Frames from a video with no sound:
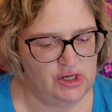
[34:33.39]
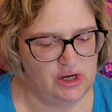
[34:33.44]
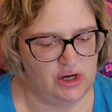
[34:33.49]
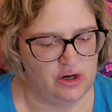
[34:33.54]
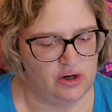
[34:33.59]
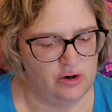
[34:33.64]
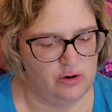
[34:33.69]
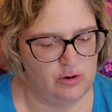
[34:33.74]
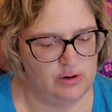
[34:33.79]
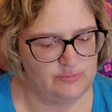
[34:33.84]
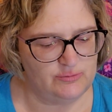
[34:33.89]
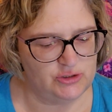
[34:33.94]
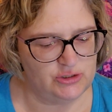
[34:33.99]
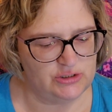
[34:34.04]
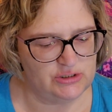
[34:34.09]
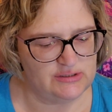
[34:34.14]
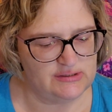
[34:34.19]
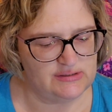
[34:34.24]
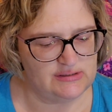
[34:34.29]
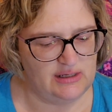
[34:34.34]
I'm
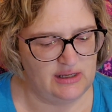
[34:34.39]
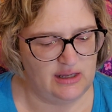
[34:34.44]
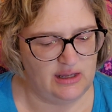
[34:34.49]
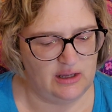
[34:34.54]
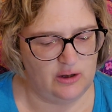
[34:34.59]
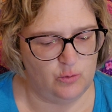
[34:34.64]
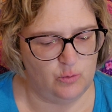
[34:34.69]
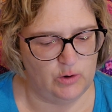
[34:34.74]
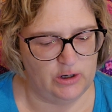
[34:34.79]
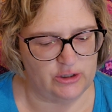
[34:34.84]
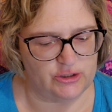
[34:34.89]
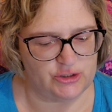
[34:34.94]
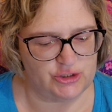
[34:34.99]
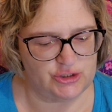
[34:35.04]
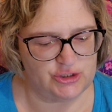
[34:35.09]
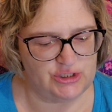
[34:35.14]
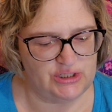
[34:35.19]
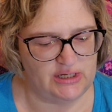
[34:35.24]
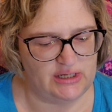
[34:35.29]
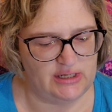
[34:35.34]
just seeing where
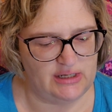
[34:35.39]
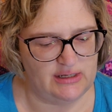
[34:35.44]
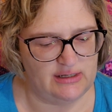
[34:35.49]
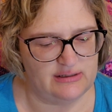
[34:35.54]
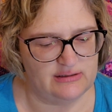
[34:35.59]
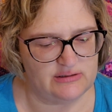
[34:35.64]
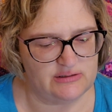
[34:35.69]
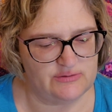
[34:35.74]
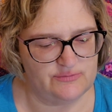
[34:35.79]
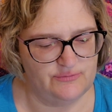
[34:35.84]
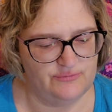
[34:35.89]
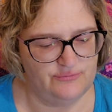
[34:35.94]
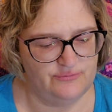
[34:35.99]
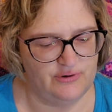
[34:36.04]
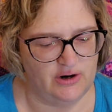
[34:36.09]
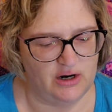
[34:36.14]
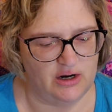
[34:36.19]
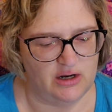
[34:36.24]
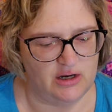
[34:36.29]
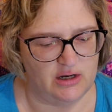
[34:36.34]
she is
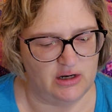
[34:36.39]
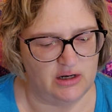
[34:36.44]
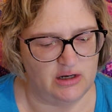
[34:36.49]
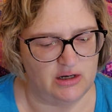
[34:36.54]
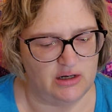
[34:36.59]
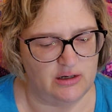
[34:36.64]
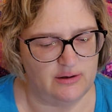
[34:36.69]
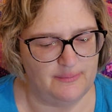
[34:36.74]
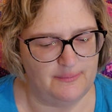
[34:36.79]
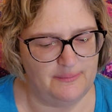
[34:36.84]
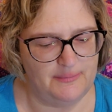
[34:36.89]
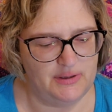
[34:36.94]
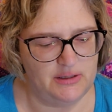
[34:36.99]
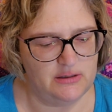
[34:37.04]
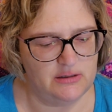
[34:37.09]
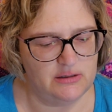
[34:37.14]
from.